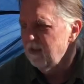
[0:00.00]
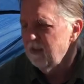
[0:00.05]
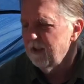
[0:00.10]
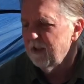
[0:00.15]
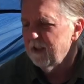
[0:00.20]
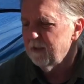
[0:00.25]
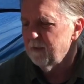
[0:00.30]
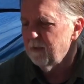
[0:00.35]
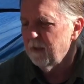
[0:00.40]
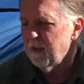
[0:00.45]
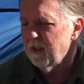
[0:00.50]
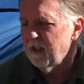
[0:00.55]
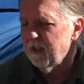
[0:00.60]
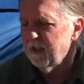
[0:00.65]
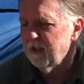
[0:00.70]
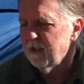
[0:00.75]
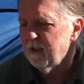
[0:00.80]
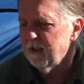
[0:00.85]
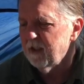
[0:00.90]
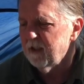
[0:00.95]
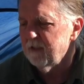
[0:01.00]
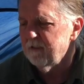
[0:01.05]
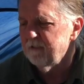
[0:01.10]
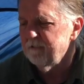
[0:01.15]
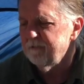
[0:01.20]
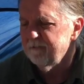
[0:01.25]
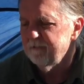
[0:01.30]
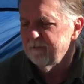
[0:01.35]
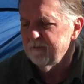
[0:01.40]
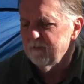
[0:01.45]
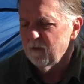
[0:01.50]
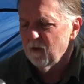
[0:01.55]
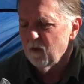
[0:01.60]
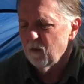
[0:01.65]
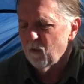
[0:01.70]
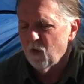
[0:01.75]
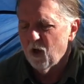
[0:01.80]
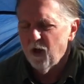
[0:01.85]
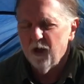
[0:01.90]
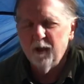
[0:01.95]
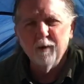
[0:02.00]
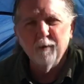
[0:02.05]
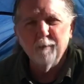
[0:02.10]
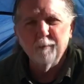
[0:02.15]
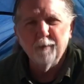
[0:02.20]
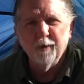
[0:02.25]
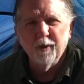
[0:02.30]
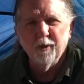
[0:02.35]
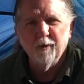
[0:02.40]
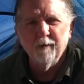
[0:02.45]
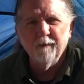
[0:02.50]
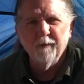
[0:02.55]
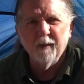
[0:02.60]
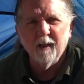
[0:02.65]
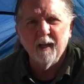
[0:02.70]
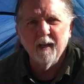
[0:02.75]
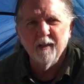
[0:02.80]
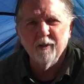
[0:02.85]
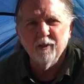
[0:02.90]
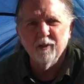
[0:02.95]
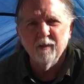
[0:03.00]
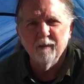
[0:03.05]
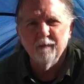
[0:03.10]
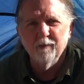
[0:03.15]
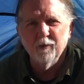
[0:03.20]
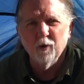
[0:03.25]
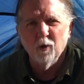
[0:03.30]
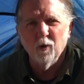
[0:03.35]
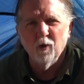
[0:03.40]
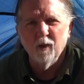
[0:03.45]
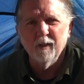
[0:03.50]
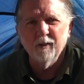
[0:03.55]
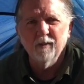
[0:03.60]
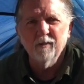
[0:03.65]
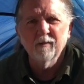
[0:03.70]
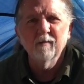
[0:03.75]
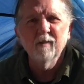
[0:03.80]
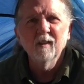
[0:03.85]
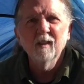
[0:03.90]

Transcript: That's my water purification of choice.